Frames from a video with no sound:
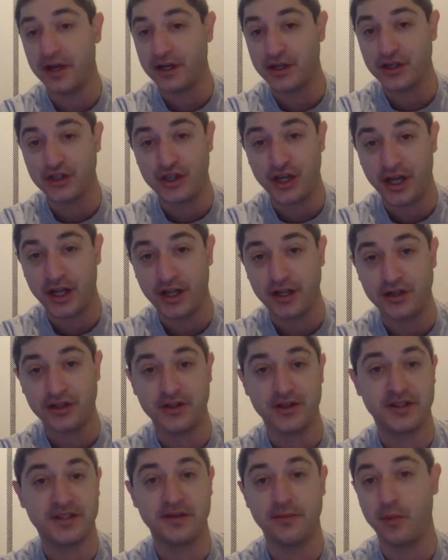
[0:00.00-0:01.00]
open
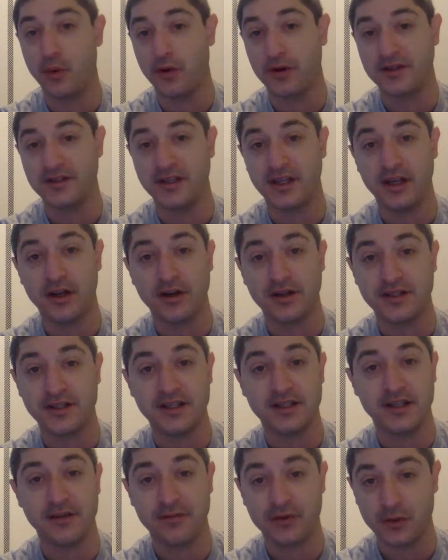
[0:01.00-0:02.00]
exchange that supports
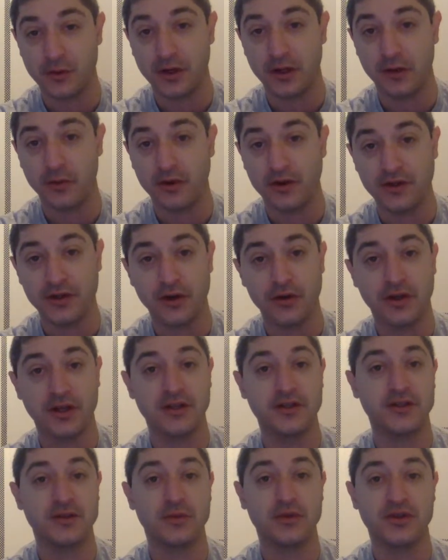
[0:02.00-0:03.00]
ERC 721
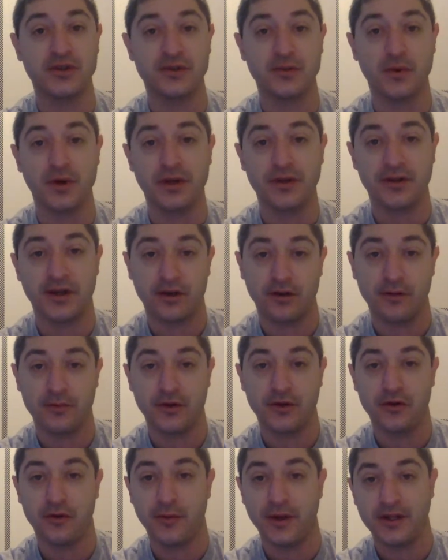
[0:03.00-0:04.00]
tokens, which is what
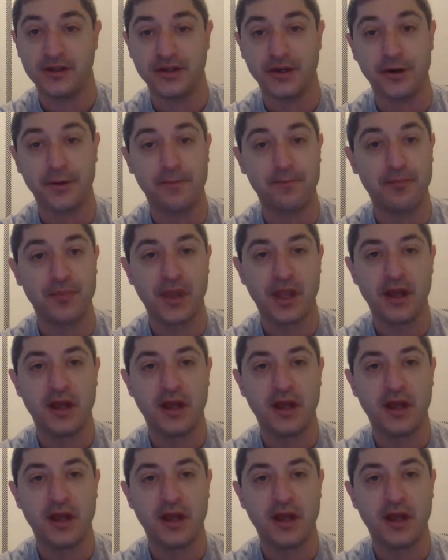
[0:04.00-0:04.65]
.crypto domains are.